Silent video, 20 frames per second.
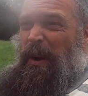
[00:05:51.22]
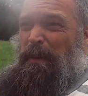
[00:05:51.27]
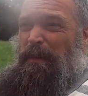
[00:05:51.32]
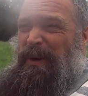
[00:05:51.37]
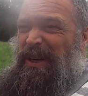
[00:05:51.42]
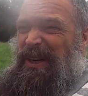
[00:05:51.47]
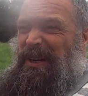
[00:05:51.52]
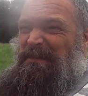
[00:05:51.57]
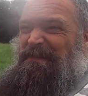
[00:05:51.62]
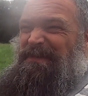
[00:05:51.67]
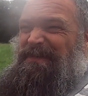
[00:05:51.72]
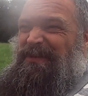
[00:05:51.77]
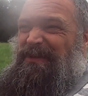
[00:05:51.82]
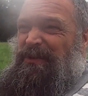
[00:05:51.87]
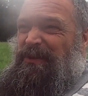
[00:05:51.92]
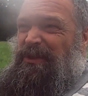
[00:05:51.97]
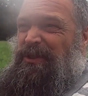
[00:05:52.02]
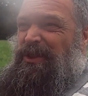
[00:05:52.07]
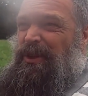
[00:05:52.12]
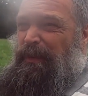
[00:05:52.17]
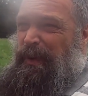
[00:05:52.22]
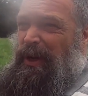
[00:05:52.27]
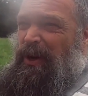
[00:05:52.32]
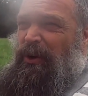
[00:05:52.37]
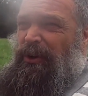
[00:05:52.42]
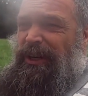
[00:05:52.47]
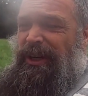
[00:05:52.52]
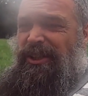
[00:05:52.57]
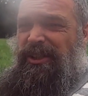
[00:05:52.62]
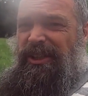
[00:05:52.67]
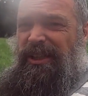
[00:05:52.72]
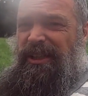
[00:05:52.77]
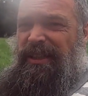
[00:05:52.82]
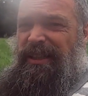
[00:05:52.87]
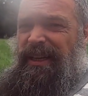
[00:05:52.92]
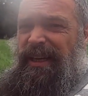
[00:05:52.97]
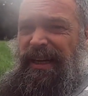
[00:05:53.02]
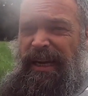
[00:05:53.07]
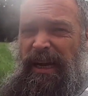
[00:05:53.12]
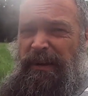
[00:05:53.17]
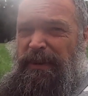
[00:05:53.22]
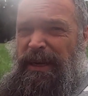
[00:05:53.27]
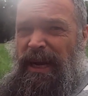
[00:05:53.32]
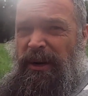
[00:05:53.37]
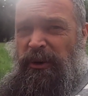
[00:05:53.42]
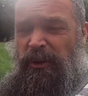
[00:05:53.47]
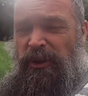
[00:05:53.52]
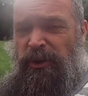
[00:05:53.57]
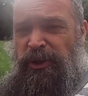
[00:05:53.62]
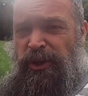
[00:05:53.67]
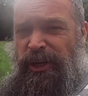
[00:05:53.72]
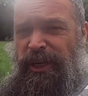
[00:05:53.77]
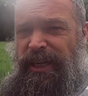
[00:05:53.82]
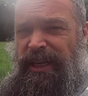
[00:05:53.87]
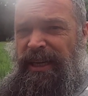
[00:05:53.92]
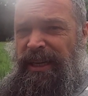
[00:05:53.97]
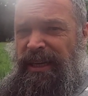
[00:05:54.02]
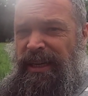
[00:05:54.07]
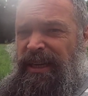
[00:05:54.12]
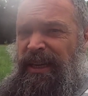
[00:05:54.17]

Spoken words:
But to be honest, it came down on the tree.